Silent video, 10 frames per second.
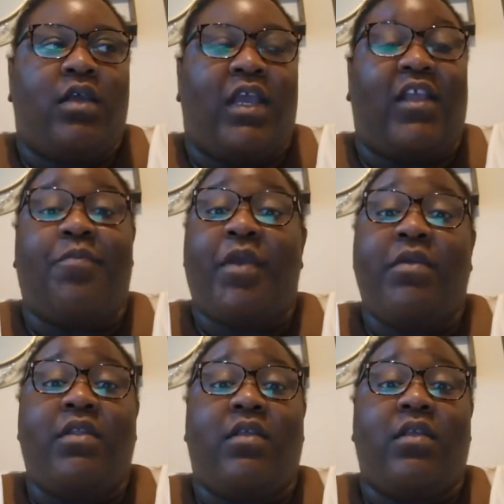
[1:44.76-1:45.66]

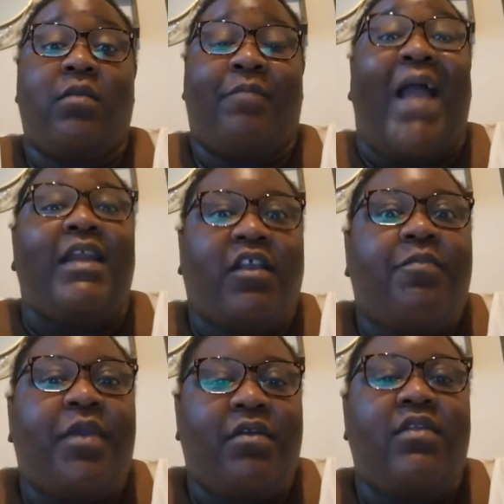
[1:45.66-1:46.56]

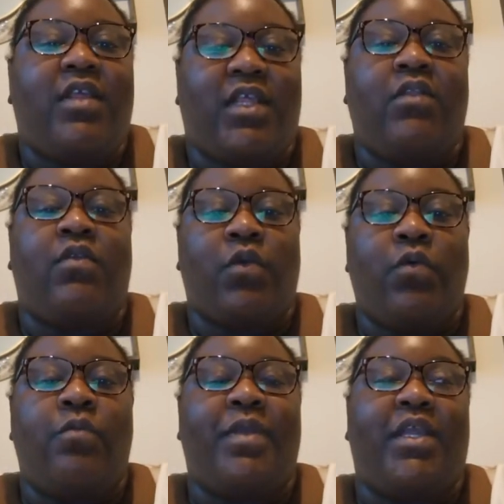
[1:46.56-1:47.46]
experiences in
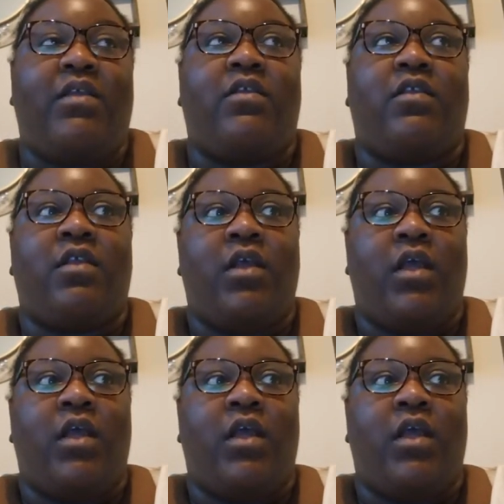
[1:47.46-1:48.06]
school because